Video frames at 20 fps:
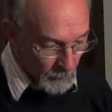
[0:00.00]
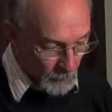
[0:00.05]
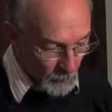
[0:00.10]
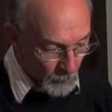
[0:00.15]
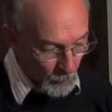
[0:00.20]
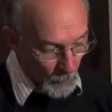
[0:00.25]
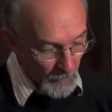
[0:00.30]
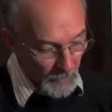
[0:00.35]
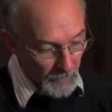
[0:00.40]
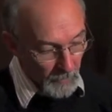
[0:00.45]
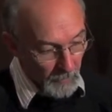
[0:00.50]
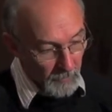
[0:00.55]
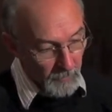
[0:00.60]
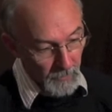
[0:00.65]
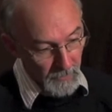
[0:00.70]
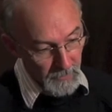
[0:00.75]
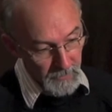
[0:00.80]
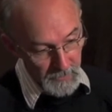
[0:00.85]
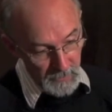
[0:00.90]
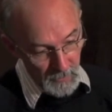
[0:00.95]
One of the
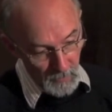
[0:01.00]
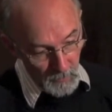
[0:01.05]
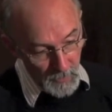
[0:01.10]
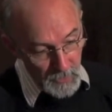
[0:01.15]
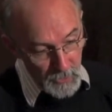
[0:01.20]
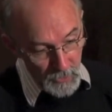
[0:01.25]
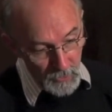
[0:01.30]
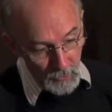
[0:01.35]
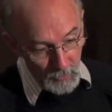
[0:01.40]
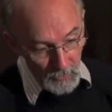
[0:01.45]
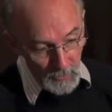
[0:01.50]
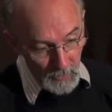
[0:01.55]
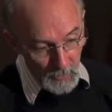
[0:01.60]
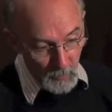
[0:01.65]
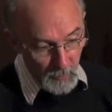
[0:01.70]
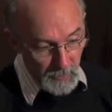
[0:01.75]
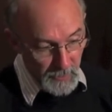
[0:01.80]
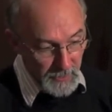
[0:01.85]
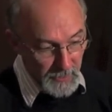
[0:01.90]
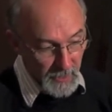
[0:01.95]
things that I mentioned earlier
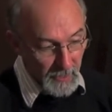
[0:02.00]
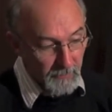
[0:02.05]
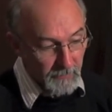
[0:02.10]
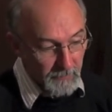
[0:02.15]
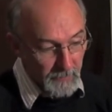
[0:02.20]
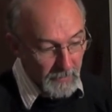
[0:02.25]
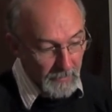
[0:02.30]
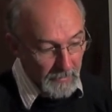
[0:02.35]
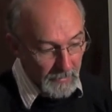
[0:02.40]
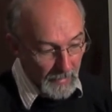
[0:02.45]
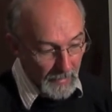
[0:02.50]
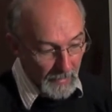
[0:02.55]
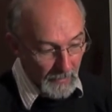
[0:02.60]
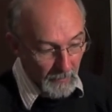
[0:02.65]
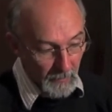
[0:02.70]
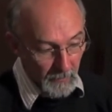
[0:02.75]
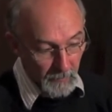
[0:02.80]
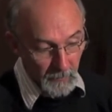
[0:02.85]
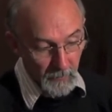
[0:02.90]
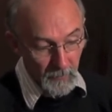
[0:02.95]
was safety
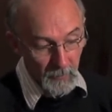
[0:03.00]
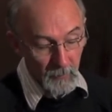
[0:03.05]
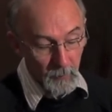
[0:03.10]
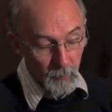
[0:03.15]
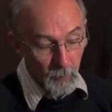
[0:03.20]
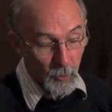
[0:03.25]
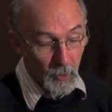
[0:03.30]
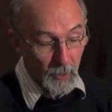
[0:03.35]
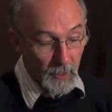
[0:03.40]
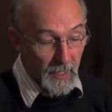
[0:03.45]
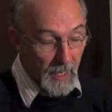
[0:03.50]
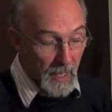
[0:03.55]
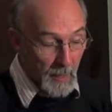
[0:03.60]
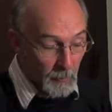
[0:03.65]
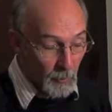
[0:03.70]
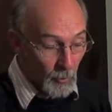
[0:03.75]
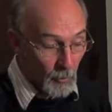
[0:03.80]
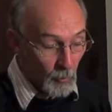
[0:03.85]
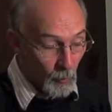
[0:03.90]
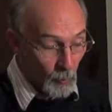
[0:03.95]
and putting
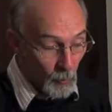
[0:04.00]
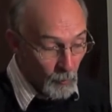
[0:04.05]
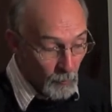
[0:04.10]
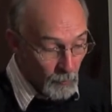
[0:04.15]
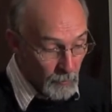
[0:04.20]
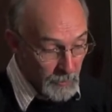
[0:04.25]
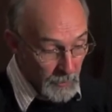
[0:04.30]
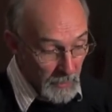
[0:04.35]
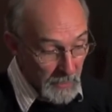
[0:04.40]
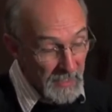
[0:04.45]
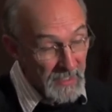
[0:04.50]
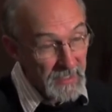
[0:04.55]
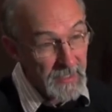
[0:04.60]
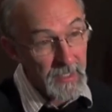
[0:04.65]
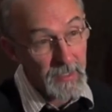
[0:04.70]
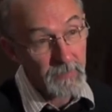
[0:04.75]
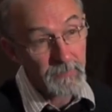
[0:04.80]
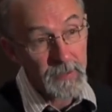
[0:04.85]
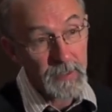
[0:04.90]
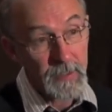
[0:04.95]
carpet on the walls.
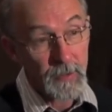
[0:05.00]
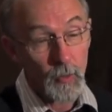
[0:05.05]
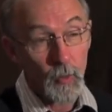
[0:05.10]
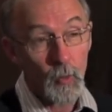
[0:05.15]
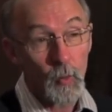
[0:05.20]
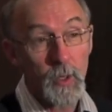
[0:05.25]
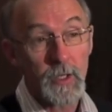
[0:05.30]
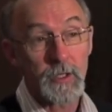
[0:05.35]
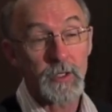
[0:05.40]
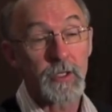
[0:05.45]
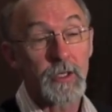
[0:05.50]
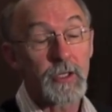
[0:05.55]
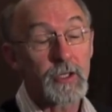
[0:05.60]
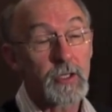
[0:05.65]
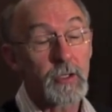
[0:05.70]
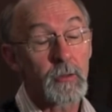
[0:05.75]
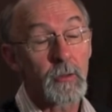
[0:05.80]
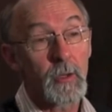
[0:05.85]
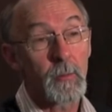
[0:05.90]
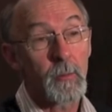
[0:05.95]
Safety is always an
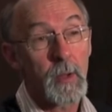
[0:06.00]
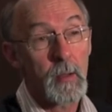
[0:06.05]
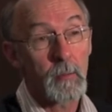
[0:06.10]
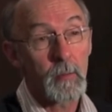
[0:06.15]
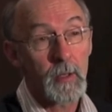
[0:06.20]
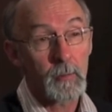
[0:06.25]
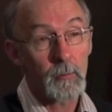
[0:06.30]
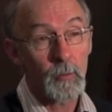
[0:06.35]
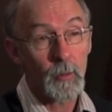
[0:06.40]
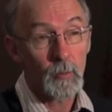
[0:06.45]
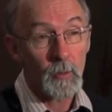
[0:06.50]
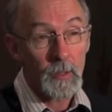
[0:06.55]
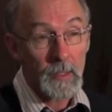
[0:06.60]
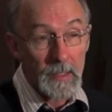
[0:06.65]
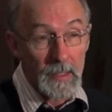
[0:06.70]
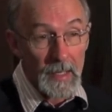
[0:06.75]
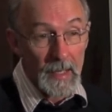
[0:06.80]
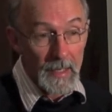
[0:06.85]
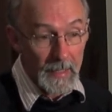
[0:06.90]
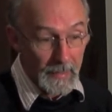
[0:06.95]
issue in a public
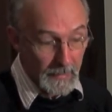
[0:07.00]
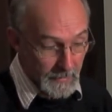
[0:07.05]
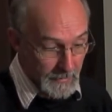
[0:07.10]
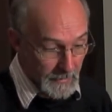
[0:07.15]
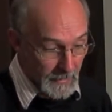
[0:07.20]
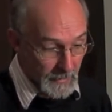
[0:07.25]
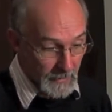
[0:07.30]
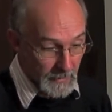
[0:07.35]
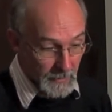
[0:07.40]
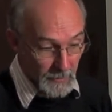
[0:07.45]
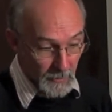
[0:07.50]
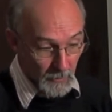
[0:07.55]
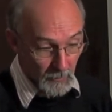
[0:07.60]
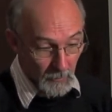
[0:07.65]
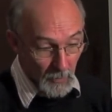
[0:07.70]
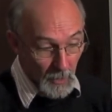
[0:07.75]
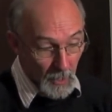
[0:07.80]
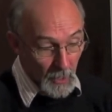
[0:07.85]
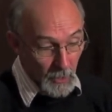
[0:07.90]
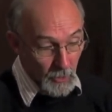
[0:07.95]
building, and so
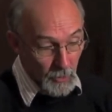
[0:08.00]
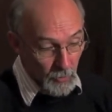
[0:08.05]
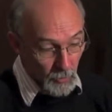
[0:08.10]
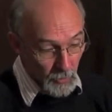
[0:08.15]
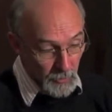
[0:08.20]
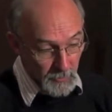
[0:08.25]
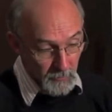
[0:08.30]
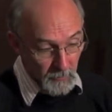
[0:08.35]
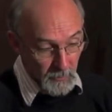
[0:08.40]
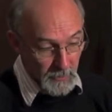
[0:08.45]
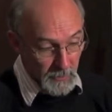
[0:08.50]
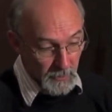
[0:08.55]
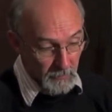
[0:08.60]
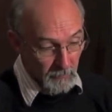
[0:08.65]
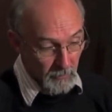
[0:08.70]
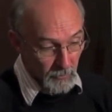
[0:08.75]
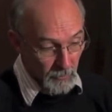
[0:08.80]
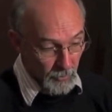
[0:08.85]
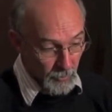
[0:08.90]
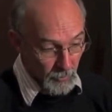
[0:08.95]
choice of
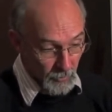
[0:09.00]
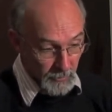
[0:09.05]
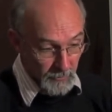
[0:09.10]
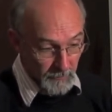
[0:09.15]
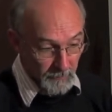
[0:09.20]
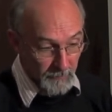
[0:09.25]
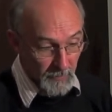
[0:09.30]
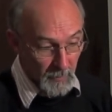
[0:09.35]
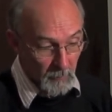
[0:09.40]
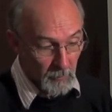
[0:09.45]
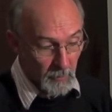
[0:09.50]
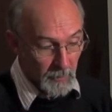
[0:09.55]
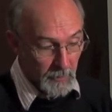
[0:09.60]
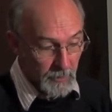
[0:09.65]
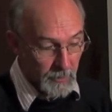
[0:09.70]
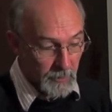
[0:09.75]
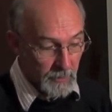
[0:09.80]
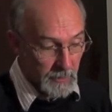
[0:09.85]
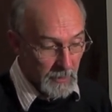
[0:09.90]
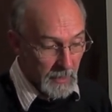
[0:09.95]
materials, choice of
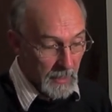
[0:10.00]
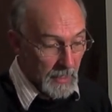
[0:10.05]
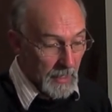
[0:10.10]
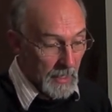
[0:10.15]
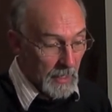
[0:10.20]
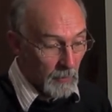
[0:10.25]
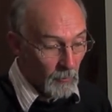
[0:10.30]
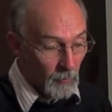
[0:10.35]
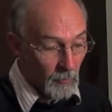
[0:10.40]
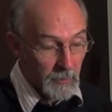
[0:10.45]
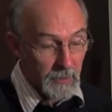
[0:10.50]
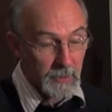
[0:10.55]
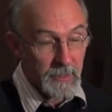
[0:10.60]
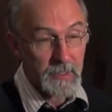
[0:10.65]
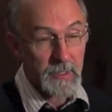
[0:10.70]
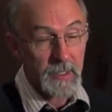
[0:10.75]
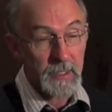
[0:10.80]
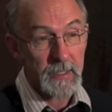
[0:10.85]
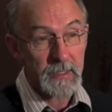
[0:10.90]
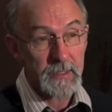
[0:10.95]
fabrics, and all these
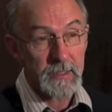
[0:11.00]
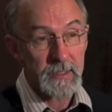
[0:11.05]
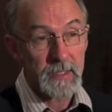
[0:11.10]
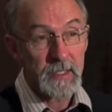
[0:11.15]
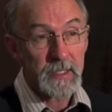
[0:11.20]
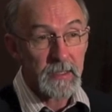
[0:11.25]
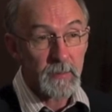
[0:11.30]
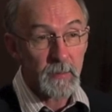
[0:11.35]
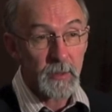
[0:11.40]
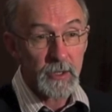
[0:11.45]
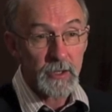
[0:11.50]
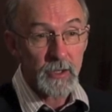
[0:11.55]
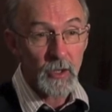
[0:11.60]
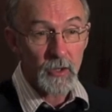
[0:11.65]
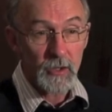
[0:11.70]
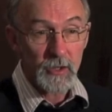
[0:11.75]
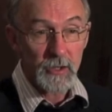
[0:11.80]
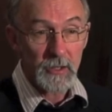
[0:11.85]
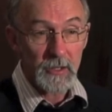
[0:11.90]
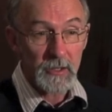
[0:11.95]
things need to be
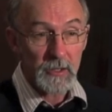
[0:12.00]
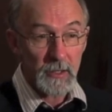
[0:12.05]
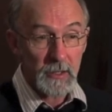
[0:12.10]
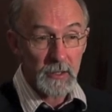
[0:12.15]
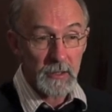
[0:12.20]
chosen, and